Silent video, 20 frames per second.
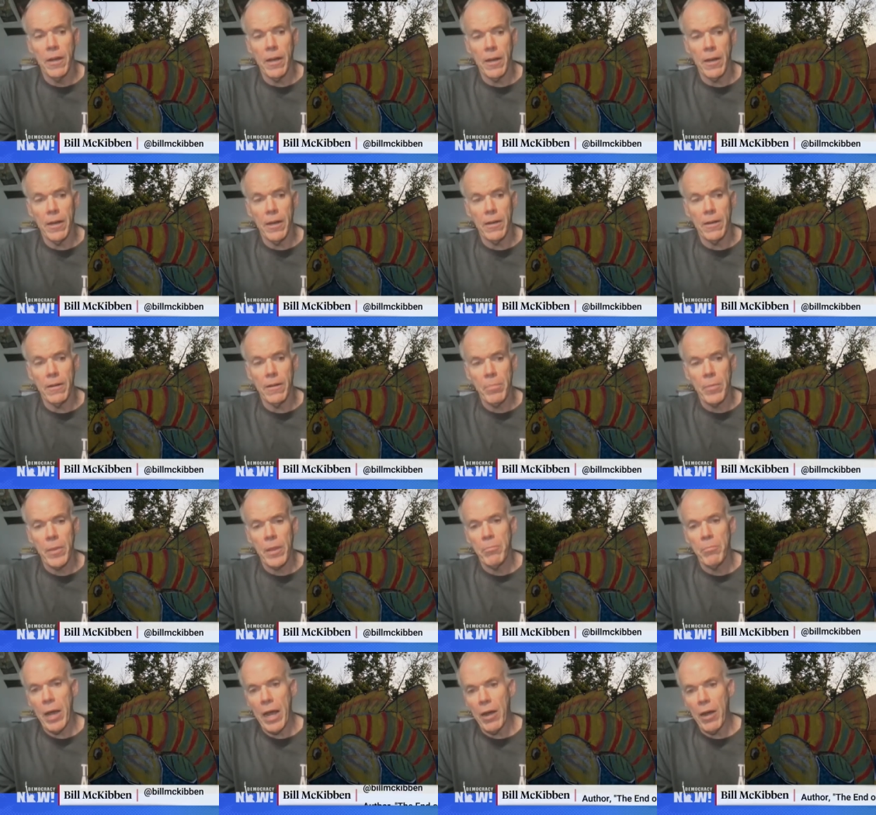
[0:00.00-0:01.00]
Uh,
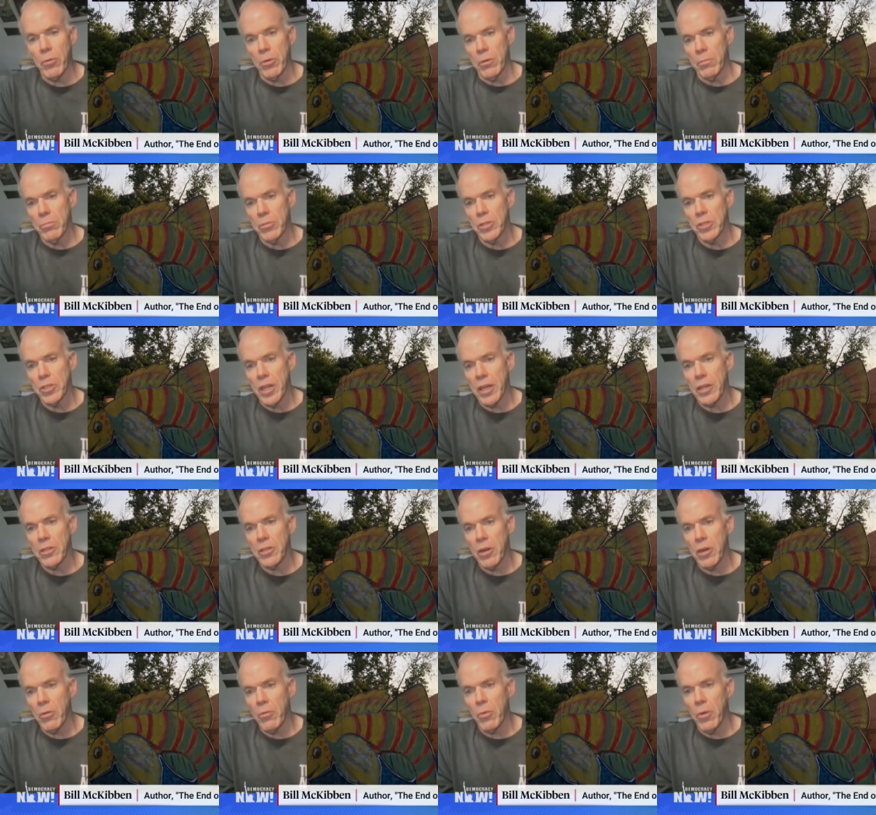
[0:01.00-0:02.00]
power,
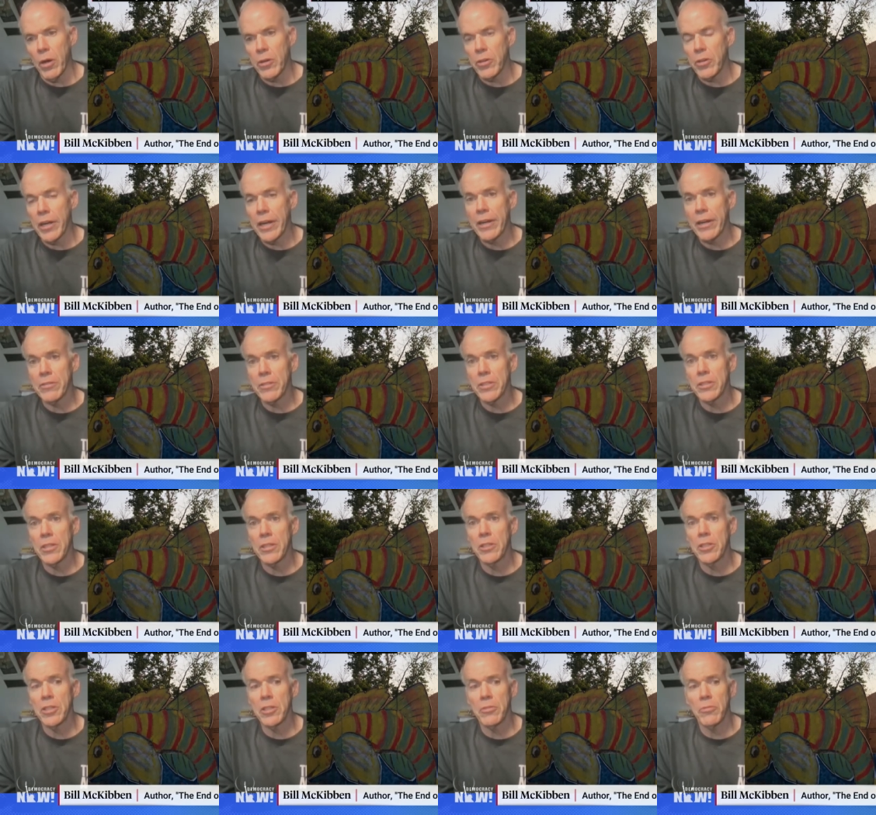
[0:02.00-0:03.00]
protect our water
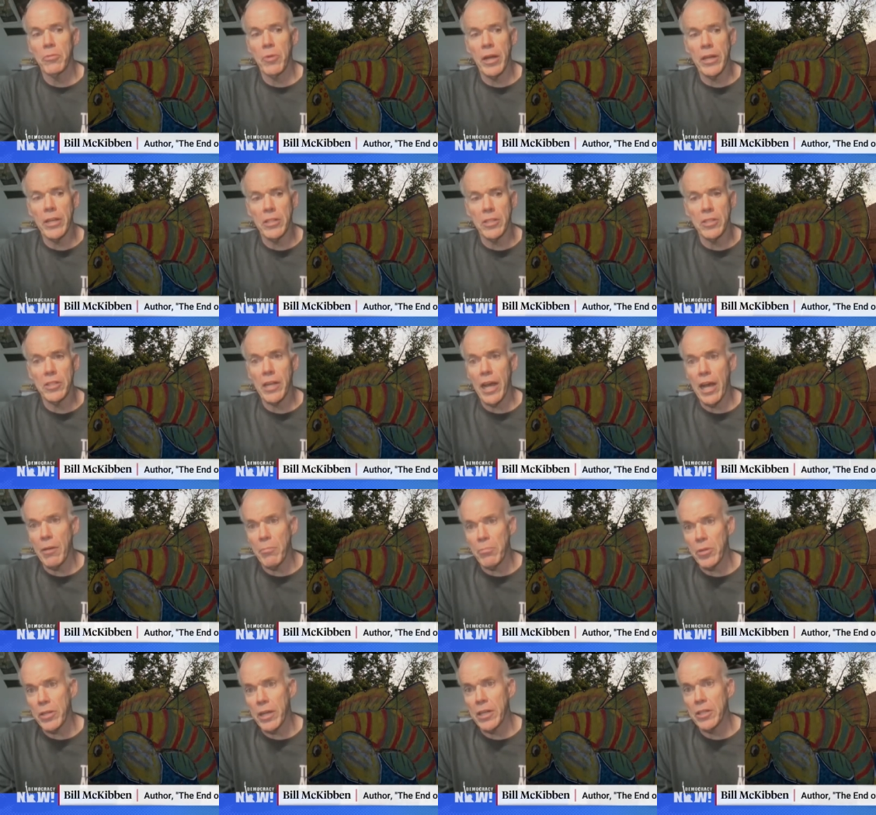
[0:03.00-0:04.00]
heritage and rights,
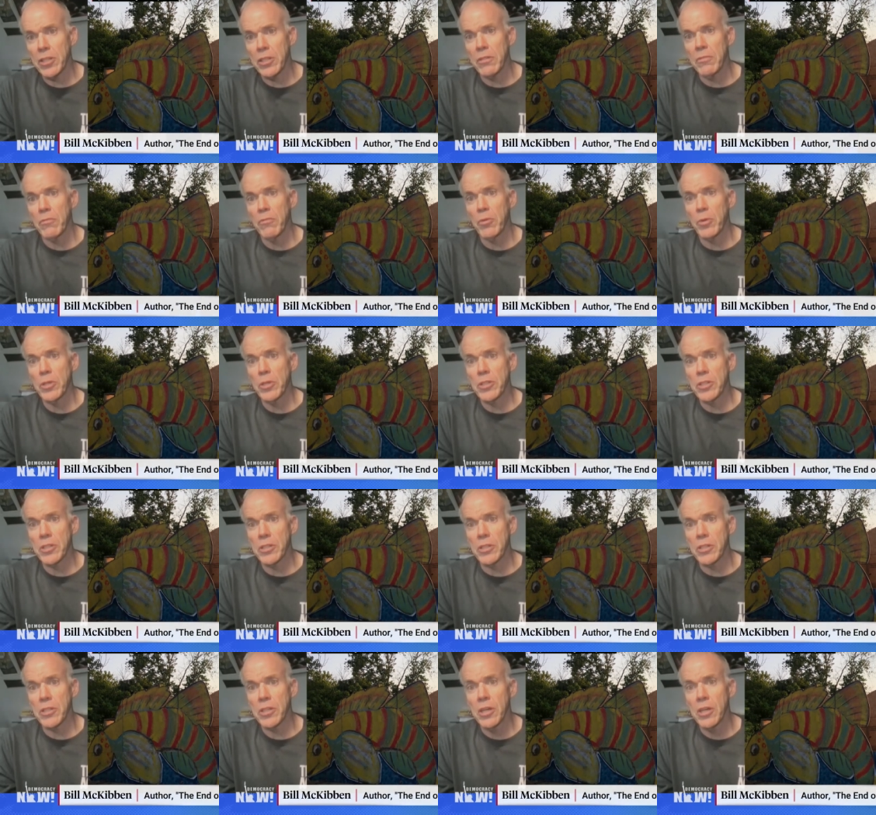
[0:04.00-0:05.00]
Appalachian
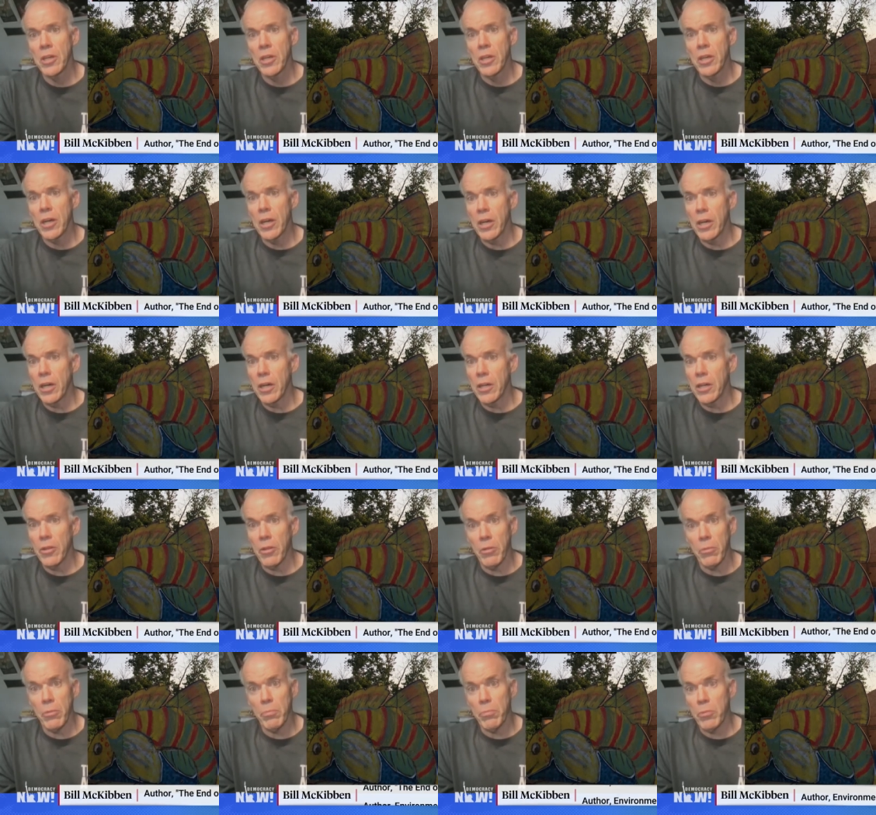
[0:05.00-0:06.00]
voices,
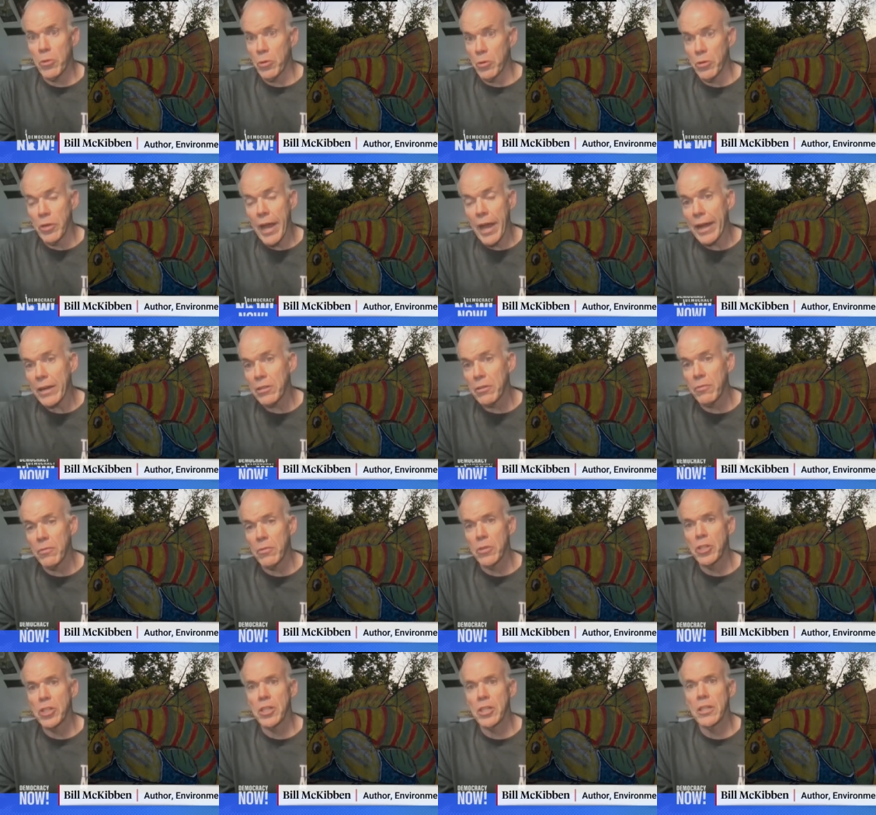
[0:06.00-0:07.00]
uh, Third Act
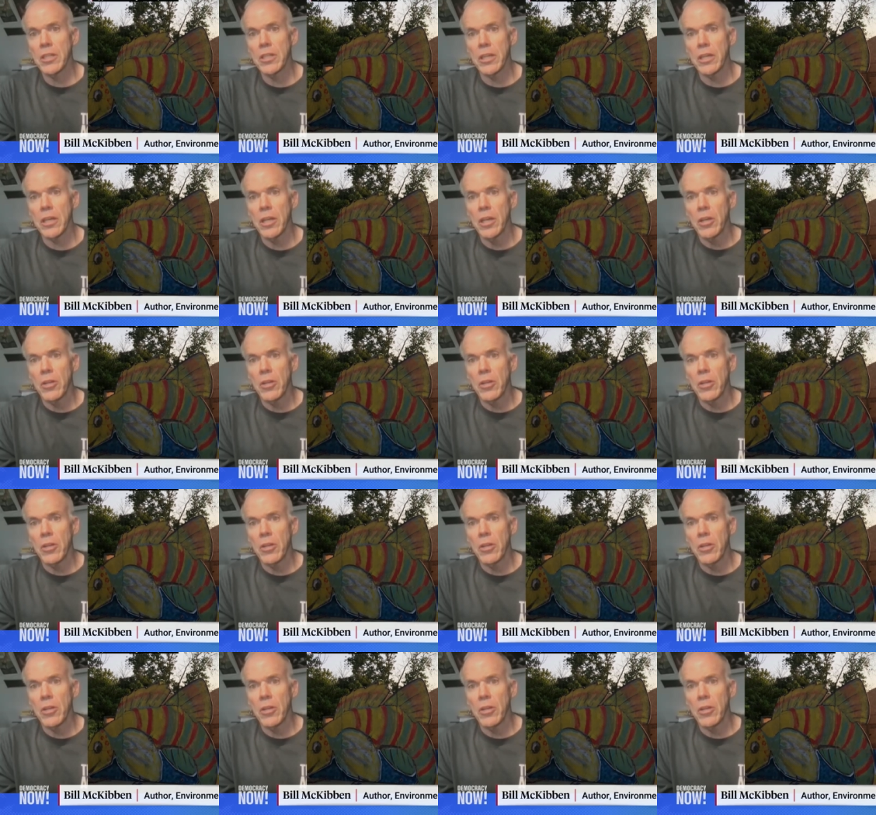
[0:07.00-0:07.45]
Virginia,